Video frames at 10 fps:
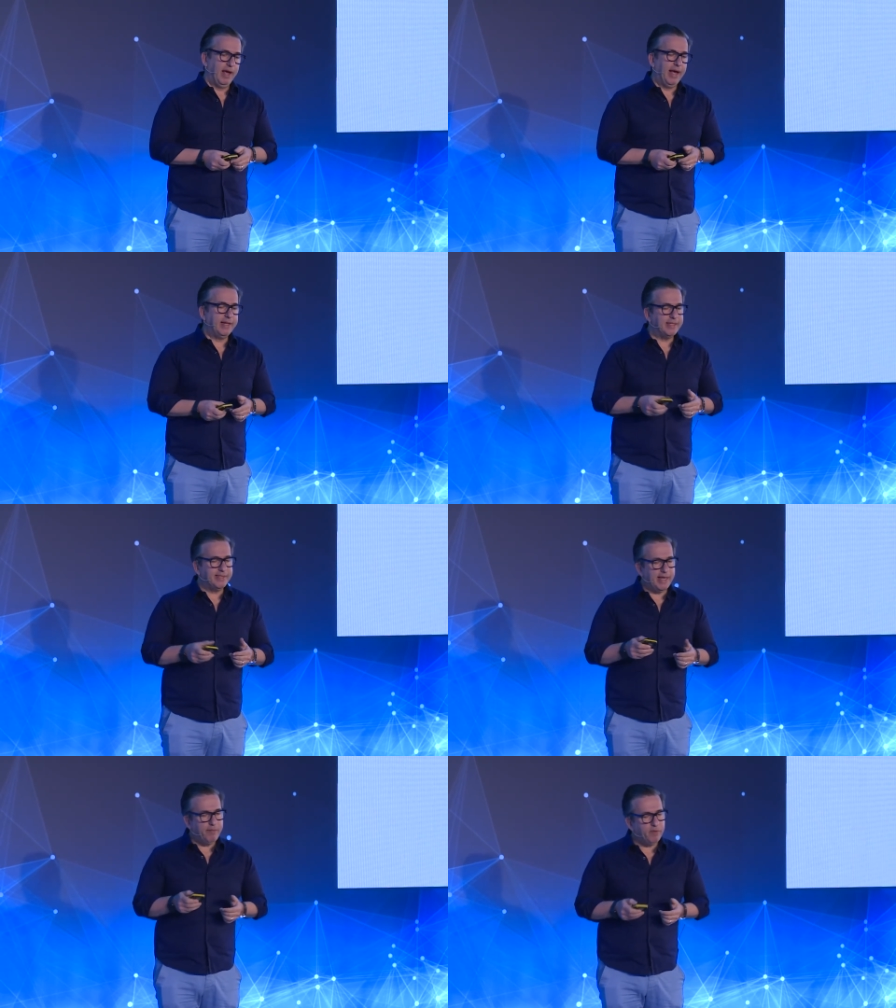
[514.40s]
And the
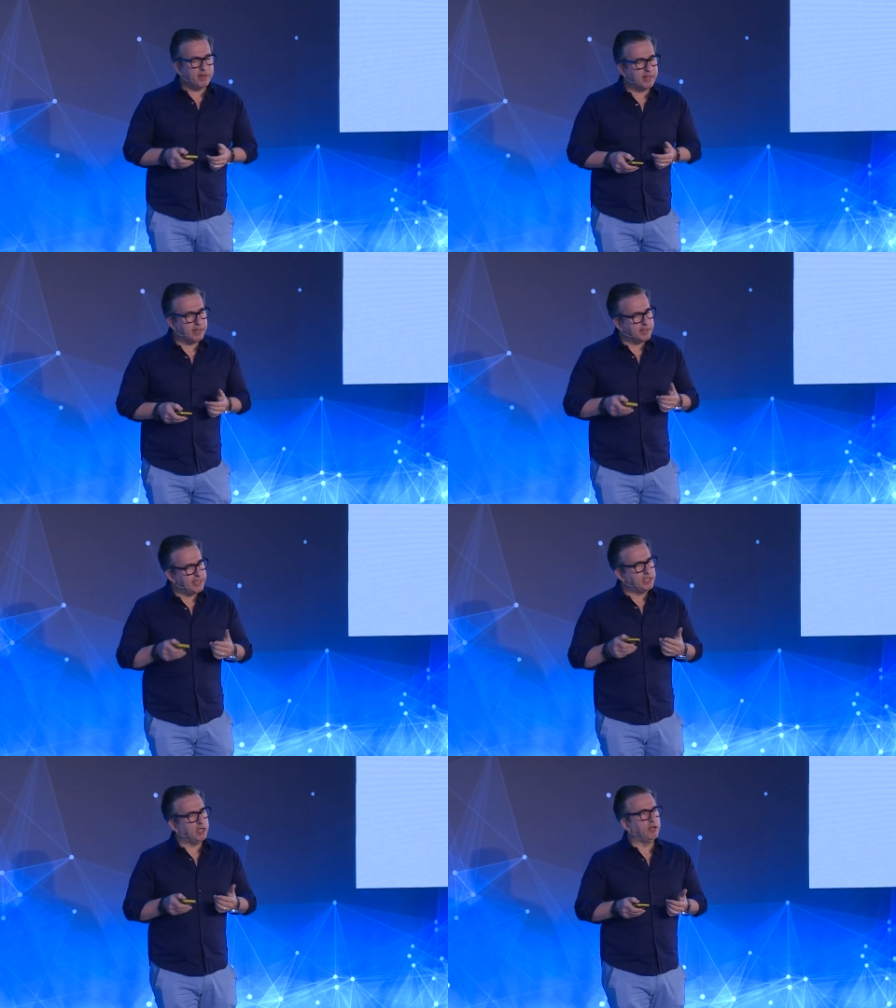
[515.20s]
same with
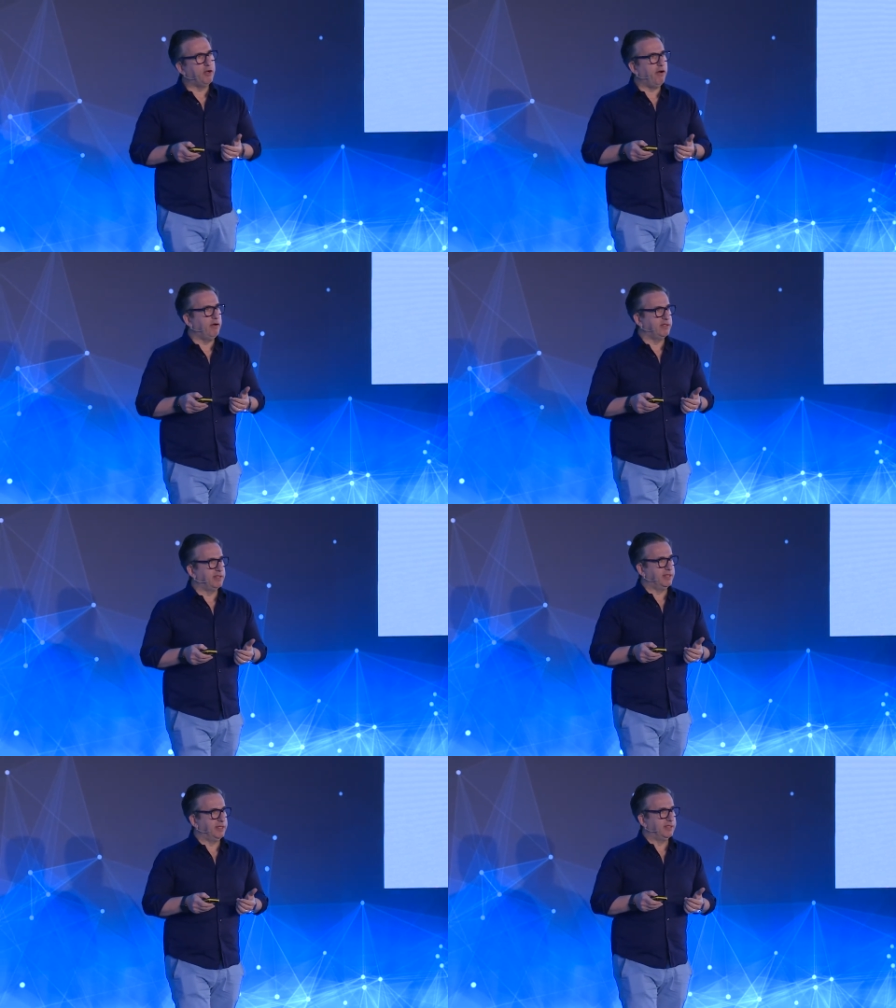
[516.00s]
digital
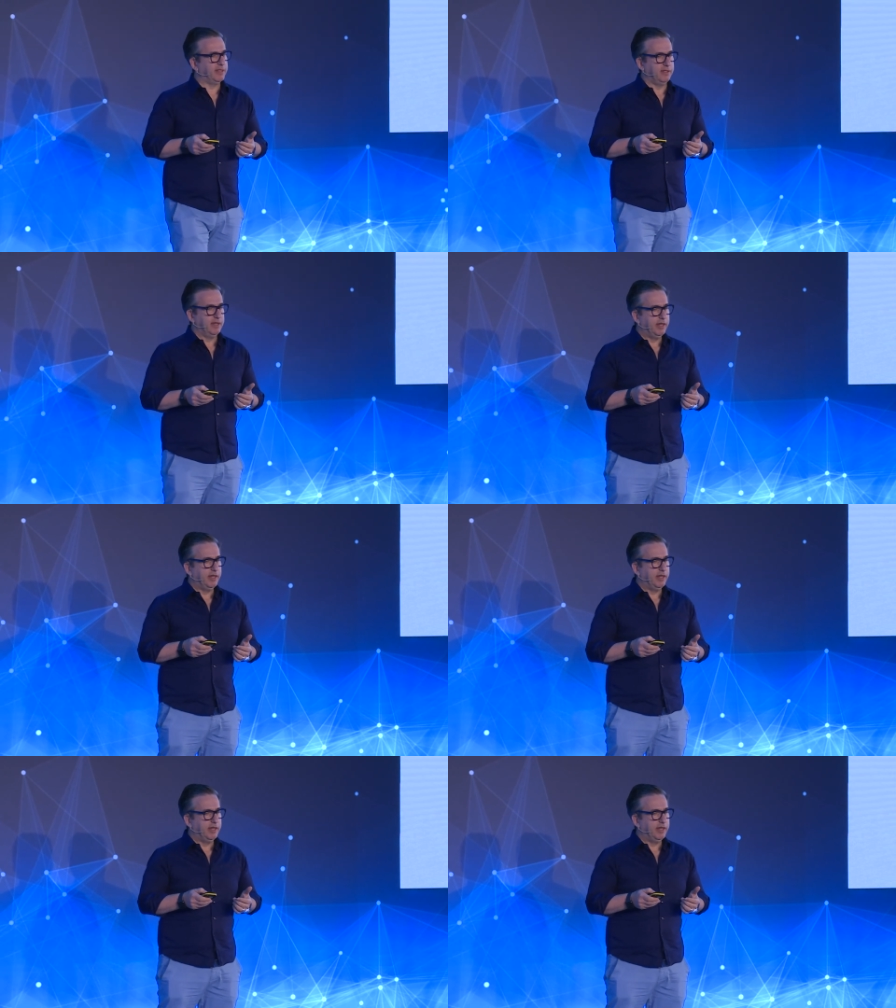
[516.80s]
currencies.